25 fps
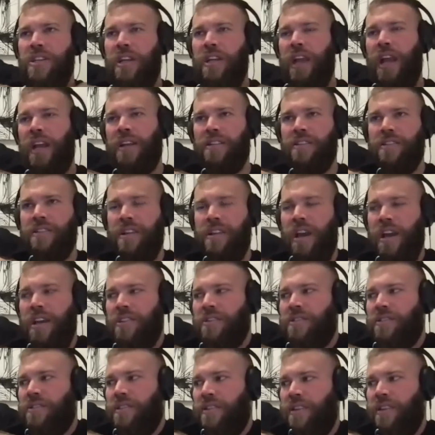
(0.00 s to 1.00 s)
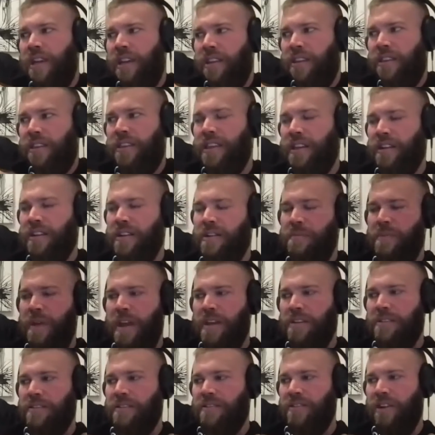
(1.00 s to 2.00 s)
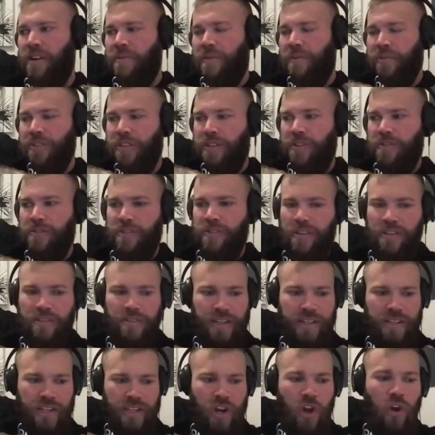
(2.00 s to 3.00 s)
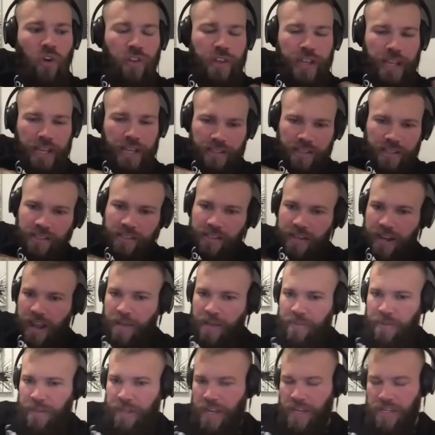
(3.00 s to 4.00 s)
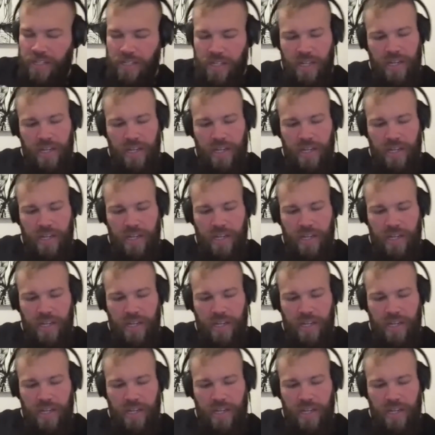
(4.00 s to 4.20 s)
exercise in theory based is almost useless because it only exists in application.